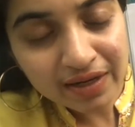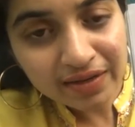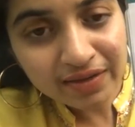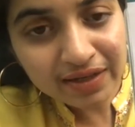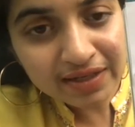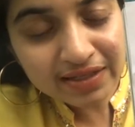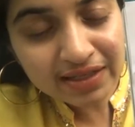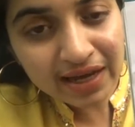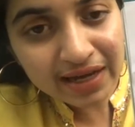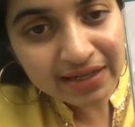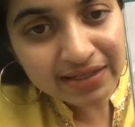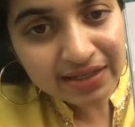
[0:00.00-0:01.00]
3
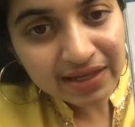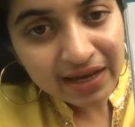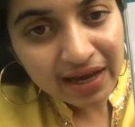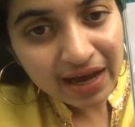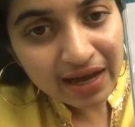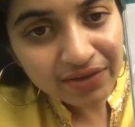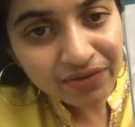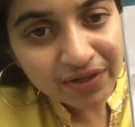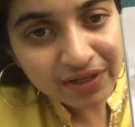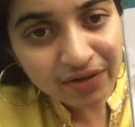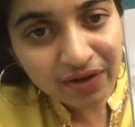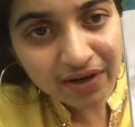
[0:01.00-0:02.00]
sides and 3
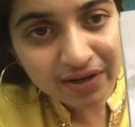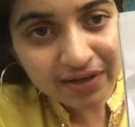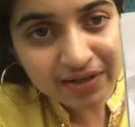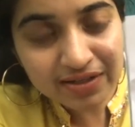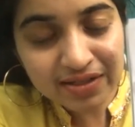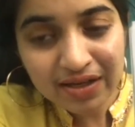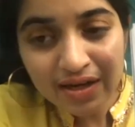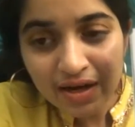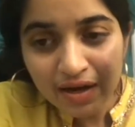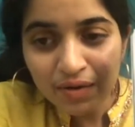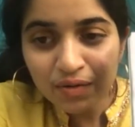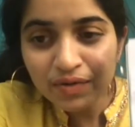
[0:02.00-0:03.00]
corners.
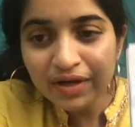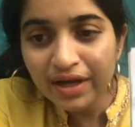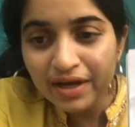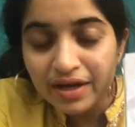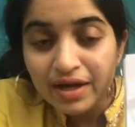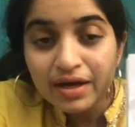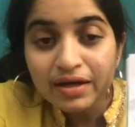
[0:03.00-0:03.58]
Okay.